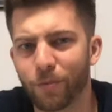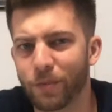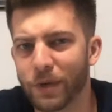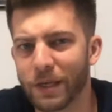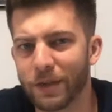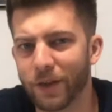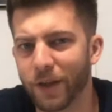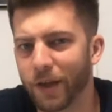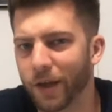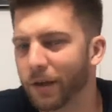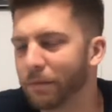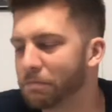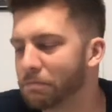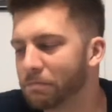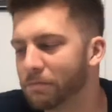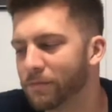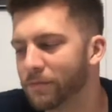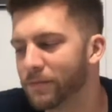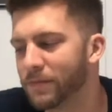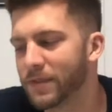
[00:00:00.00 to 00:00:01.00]
being like
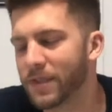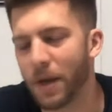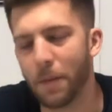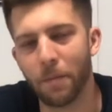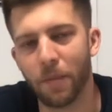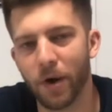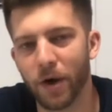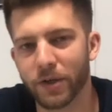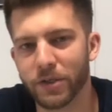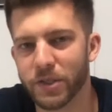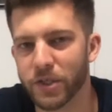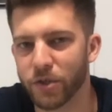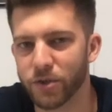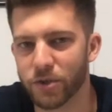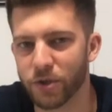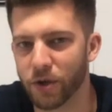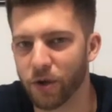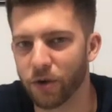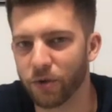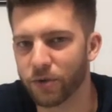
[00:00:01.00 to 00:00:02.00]
$10 years
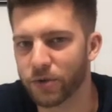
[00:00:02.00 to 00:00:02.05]
ago.